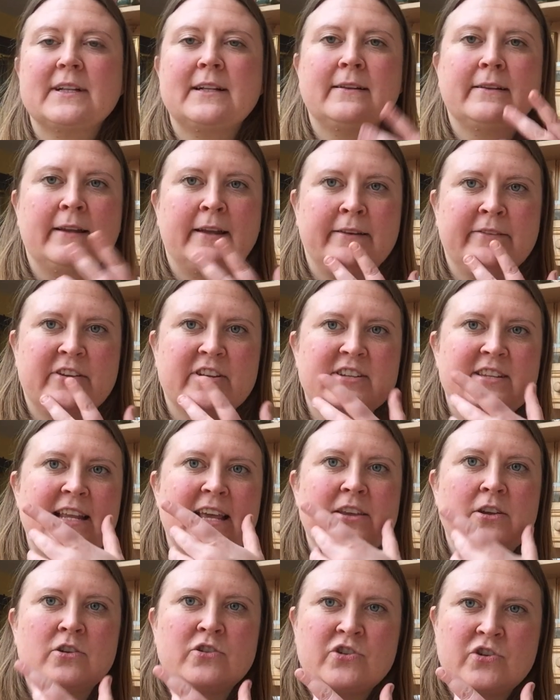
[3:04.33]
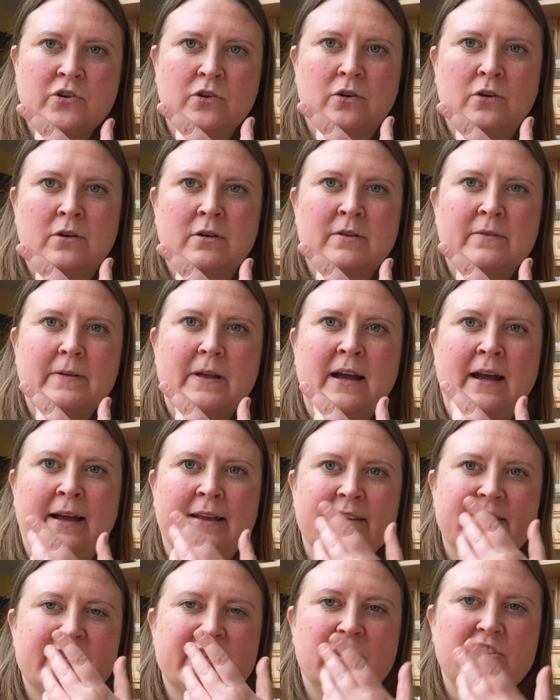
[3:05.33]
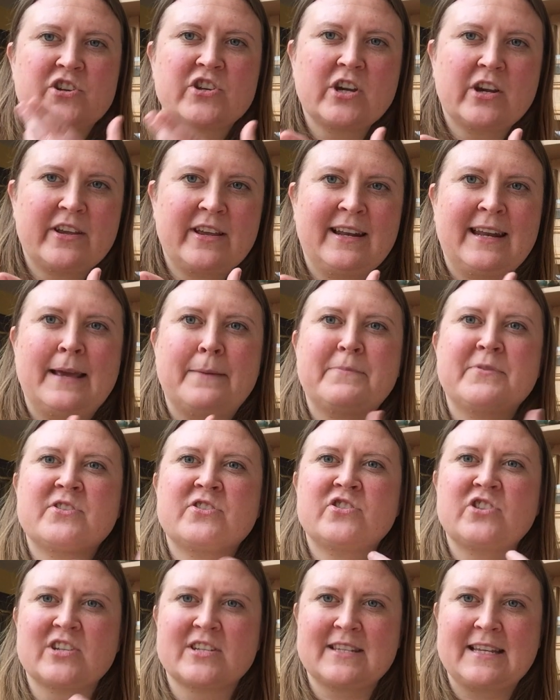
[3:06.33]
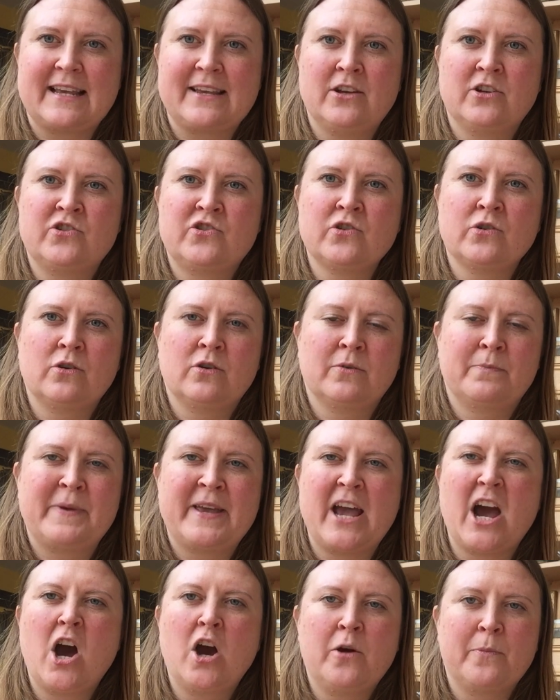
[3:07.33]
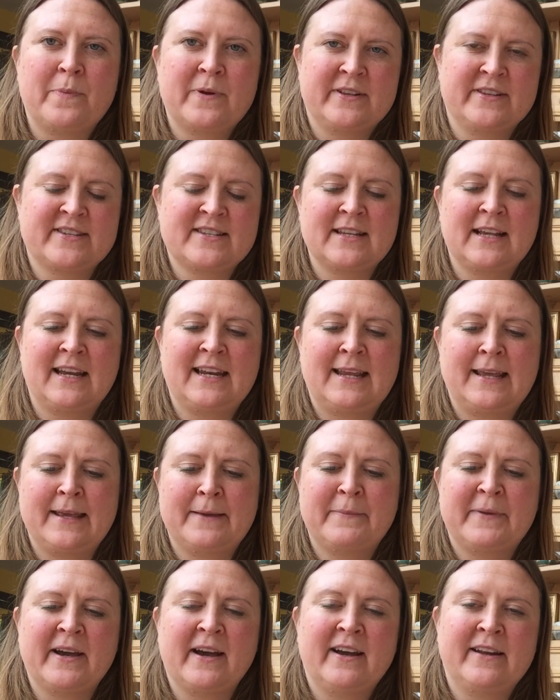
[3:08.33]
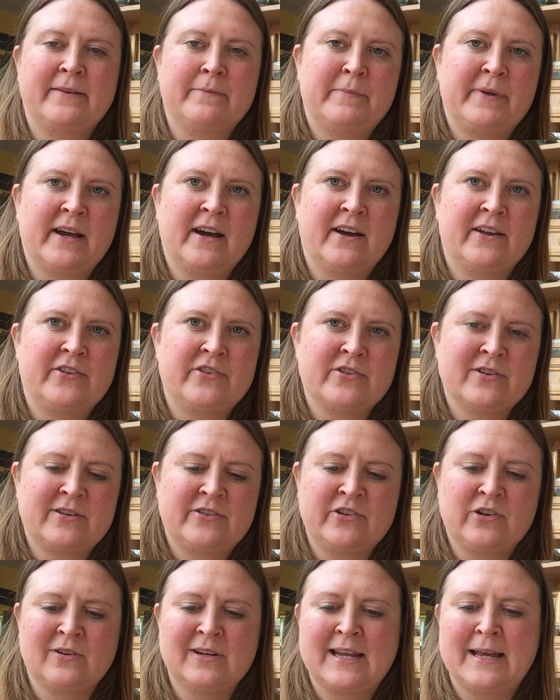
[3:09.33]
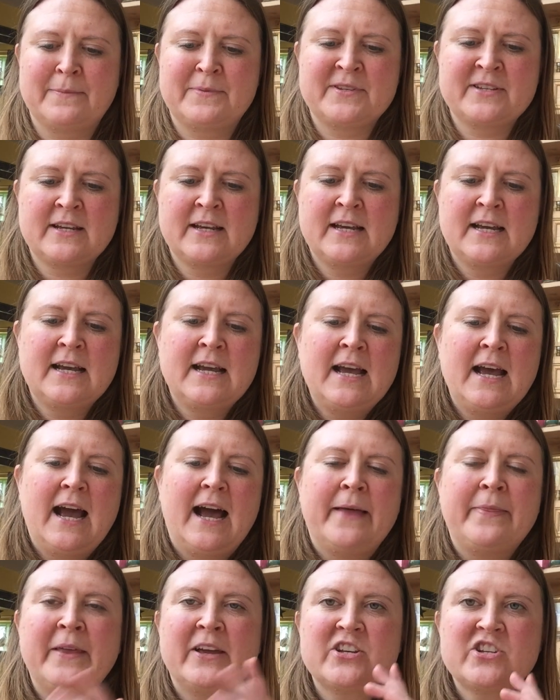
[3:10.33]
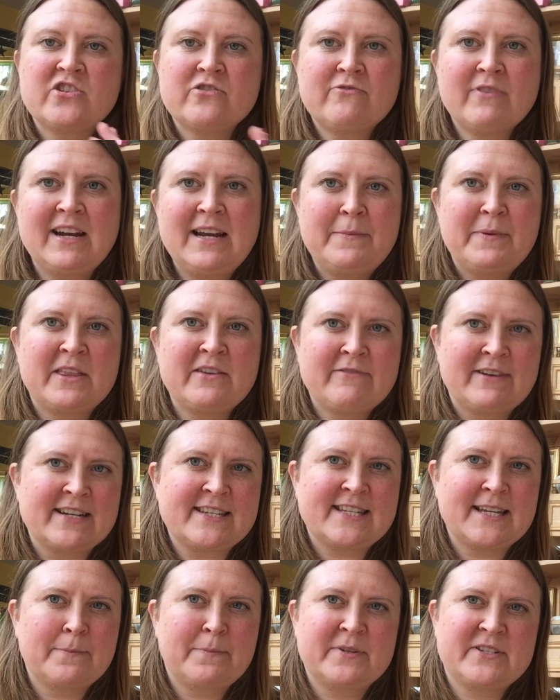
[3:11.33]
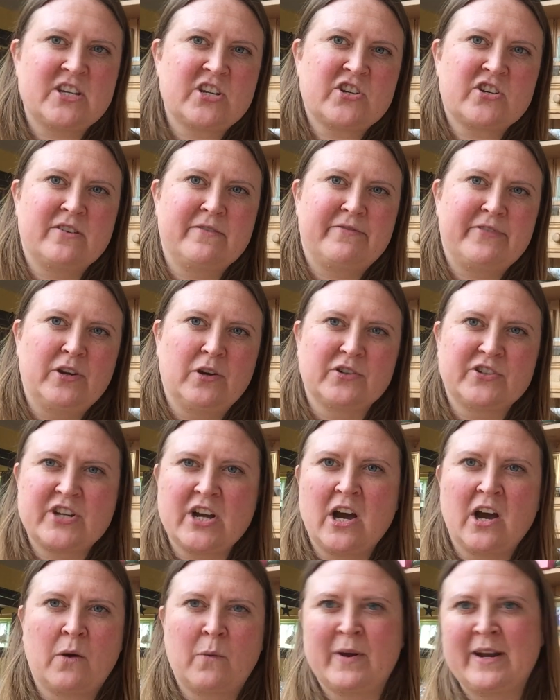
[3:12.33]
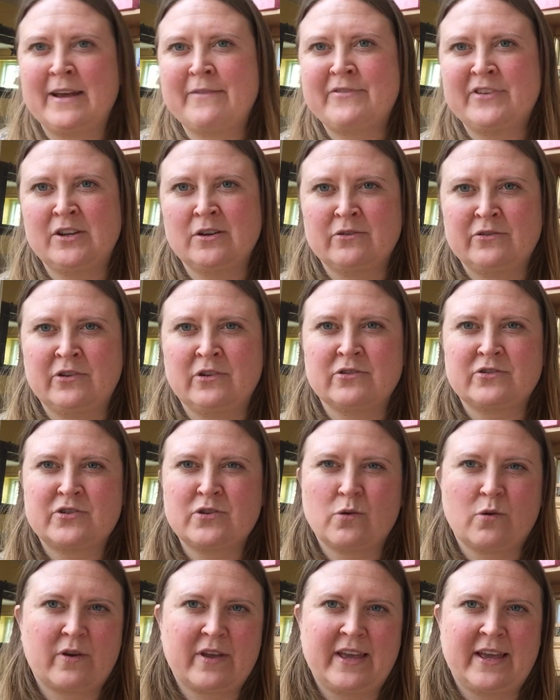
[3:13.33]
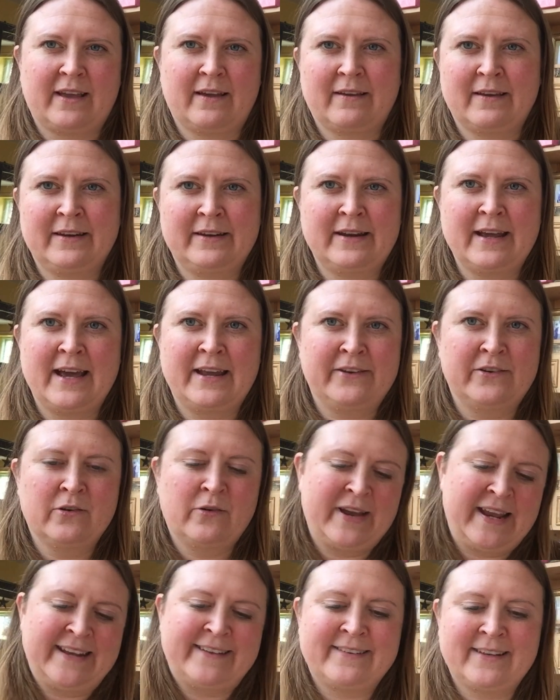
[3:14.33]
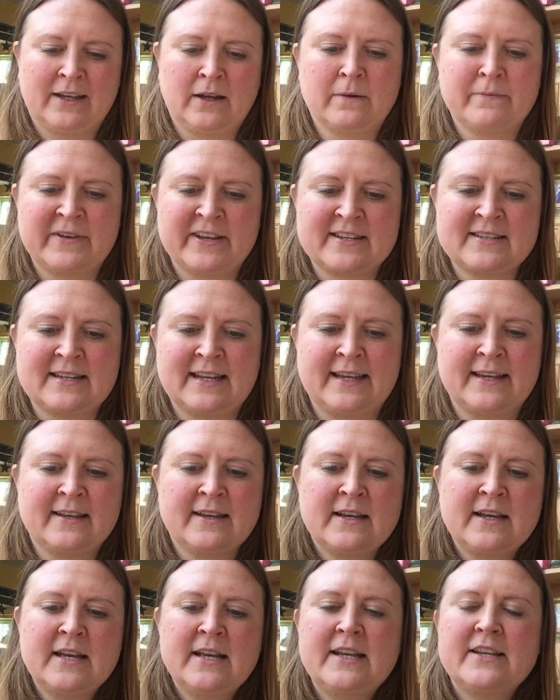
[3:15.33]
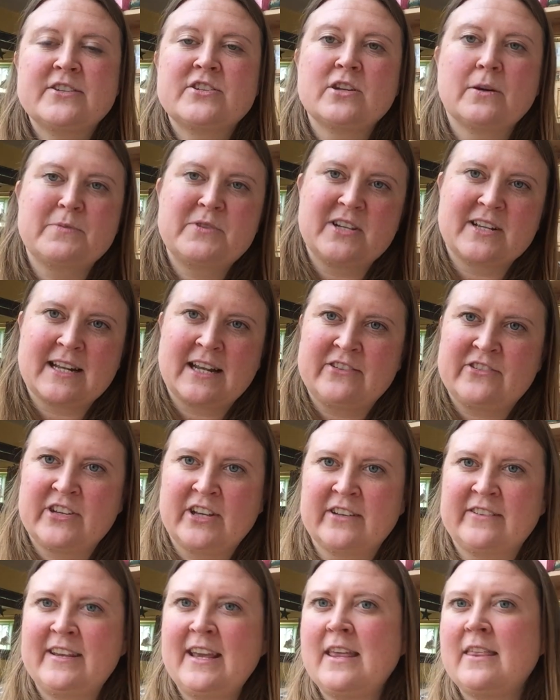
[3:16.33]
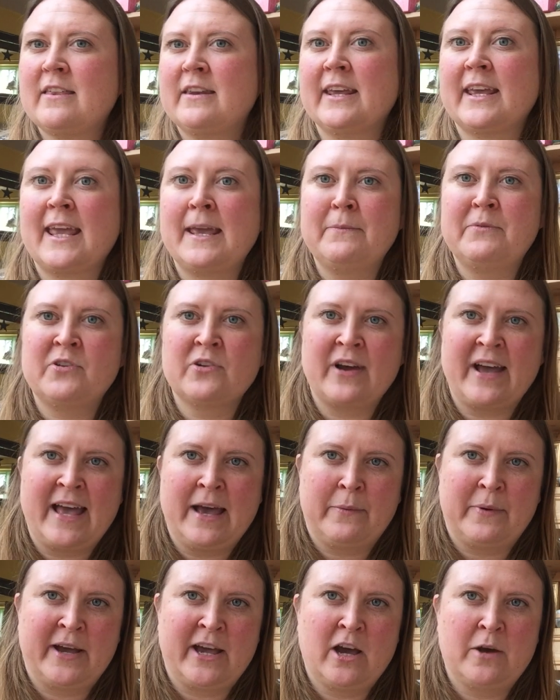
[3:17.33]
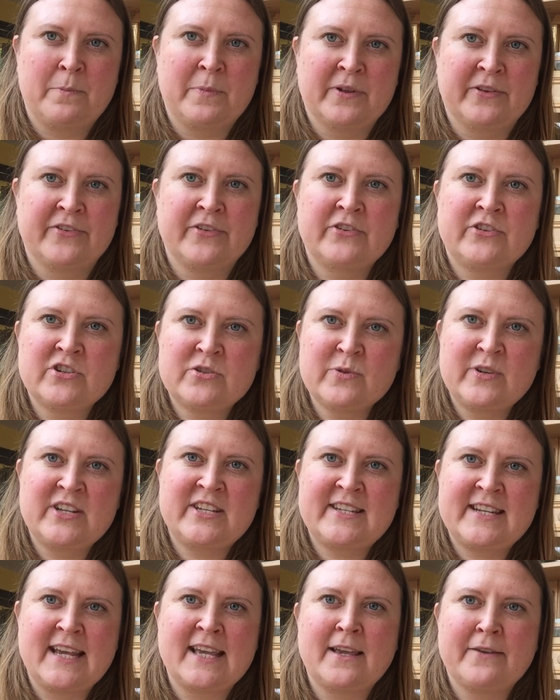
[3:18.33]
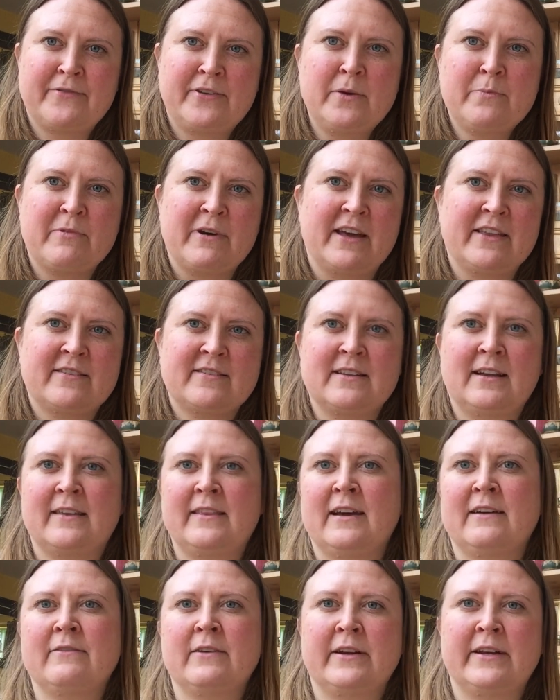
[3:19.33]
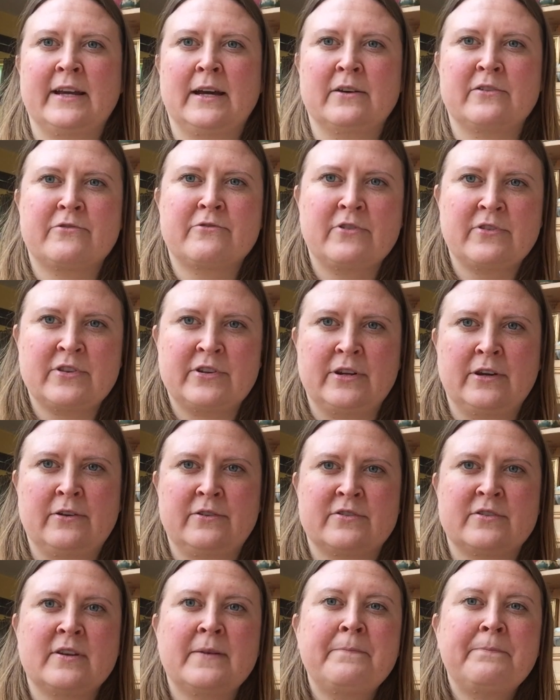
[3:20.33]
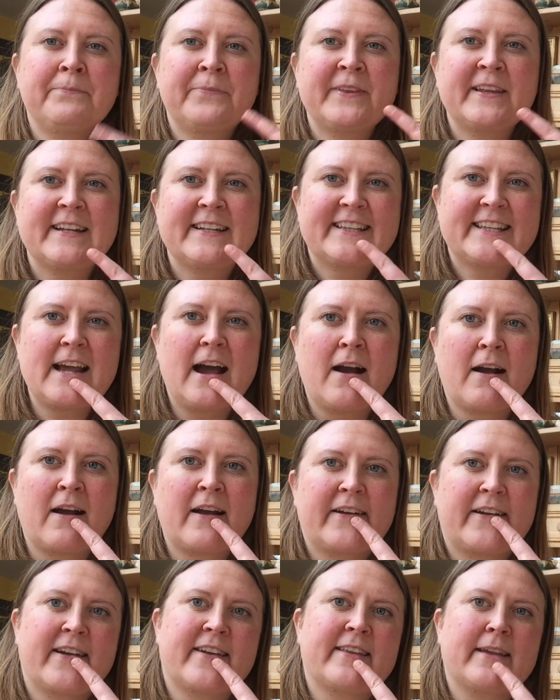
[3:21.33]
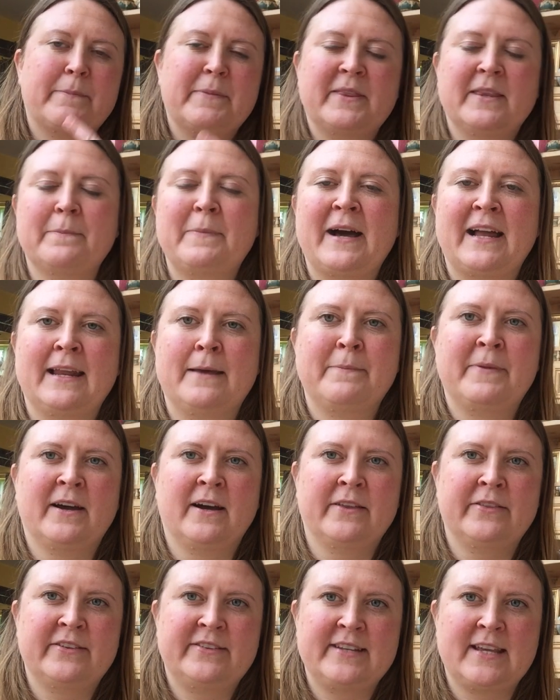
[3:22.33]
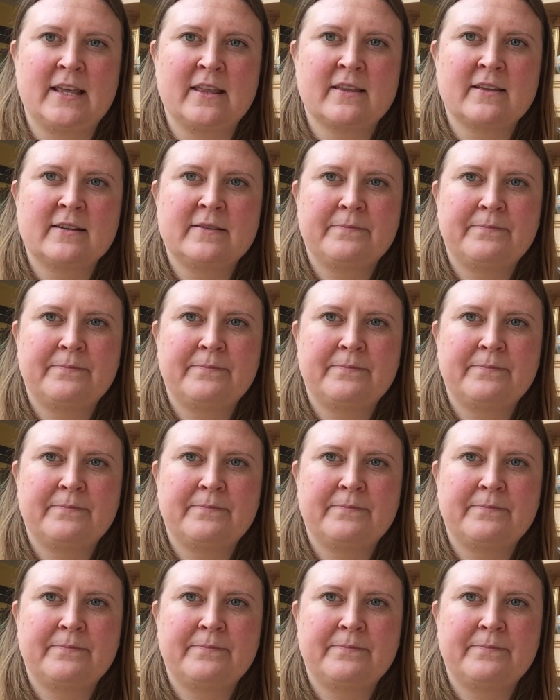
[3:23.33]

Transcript: And then just let your jaw, so shut your lips, just let your jaw be open slightly behind your lips. And that should really be the resting position for your tongue whenever you're not talking and not eating, obviously. It stops you clenching your teeth and it keeps your airway open. So I just want you to take a few breaths like that right now, through the nose, tongue just up in the palate behind the teeth.